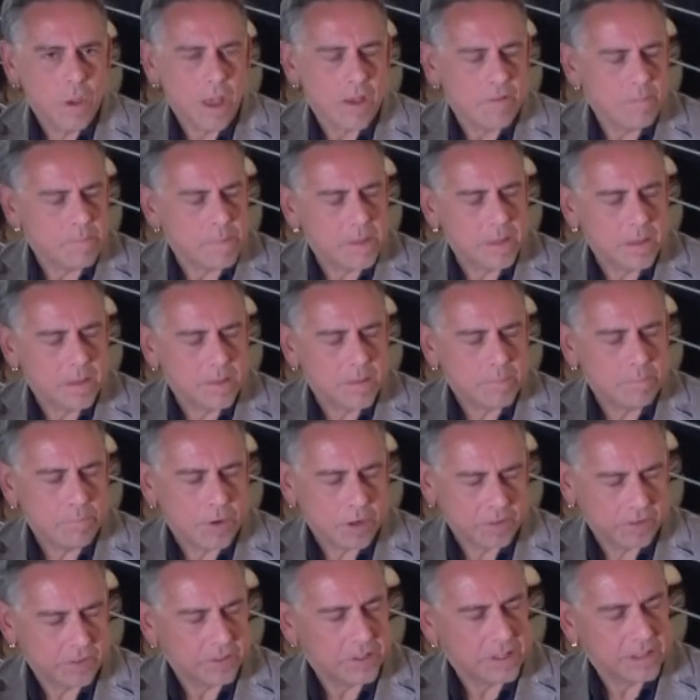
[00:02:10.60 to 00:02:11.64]
have been
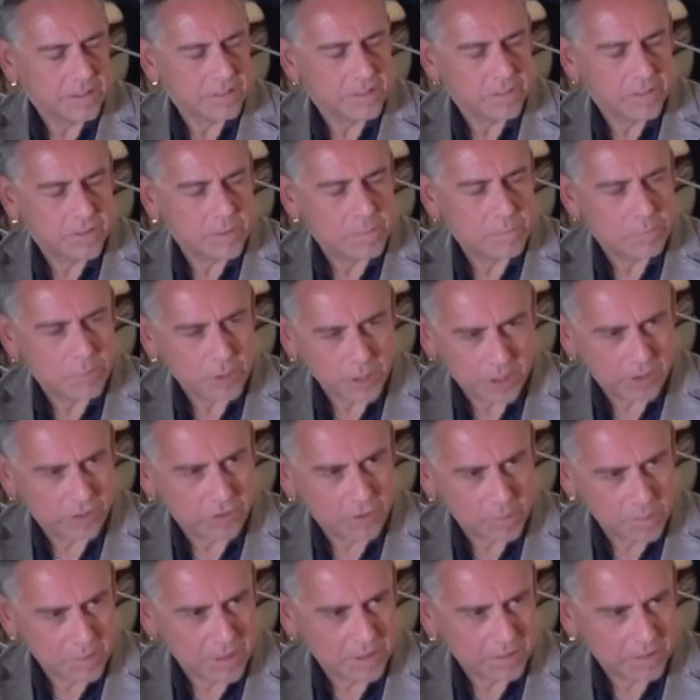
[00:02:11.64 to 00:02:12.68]
president of the British
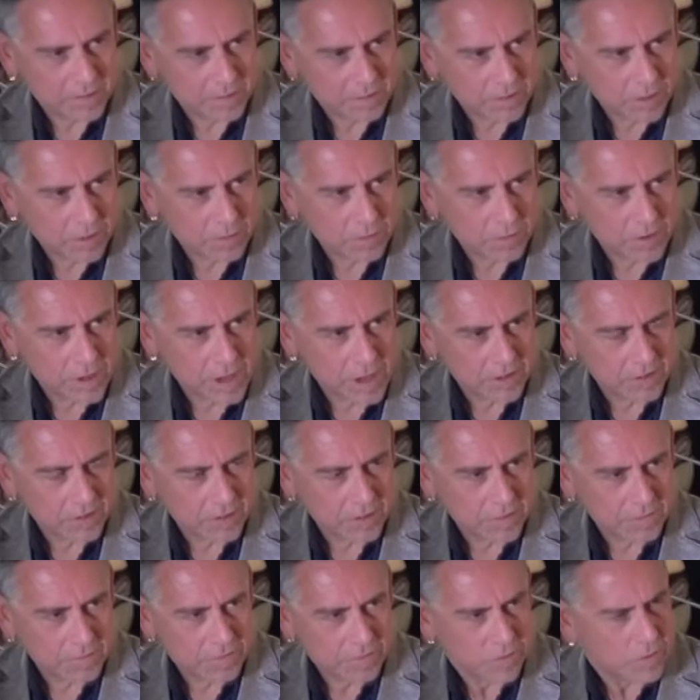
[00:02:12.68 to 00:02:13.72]
Humanist
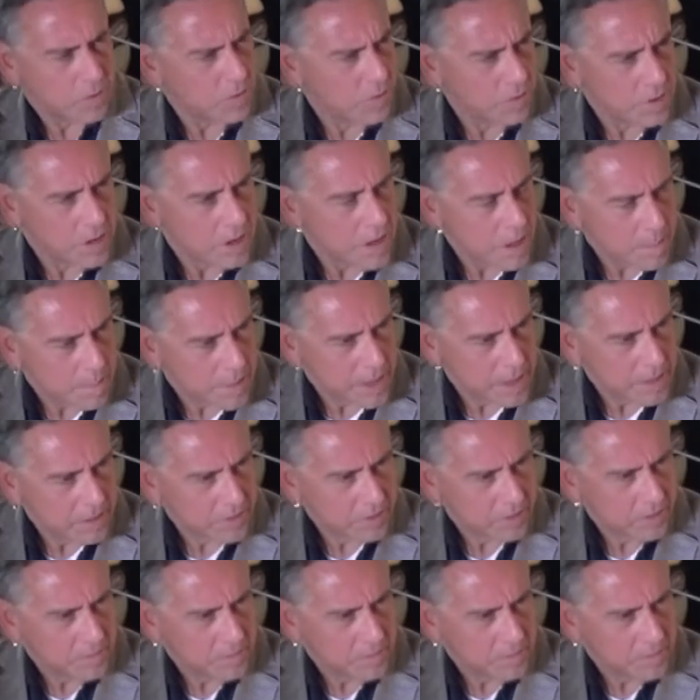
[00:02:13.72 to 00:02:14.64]
Association for how many years?